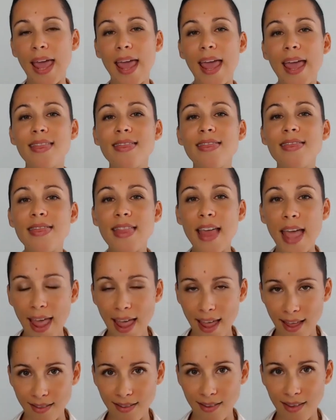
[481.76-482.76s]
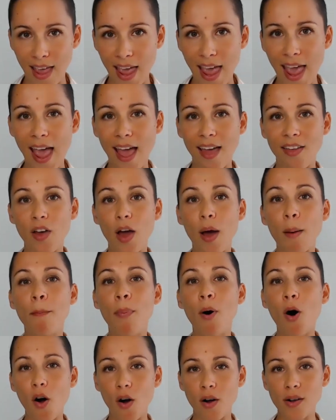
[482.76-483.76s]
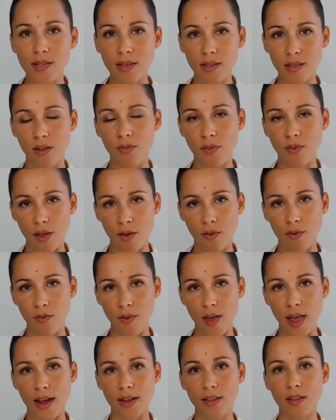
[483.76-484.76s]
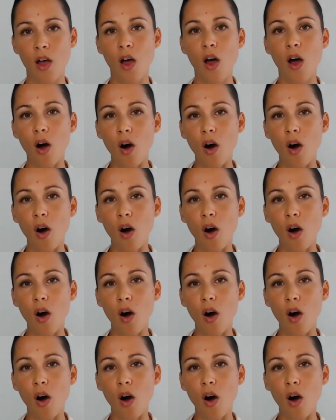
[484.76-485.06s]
and that had a positive effect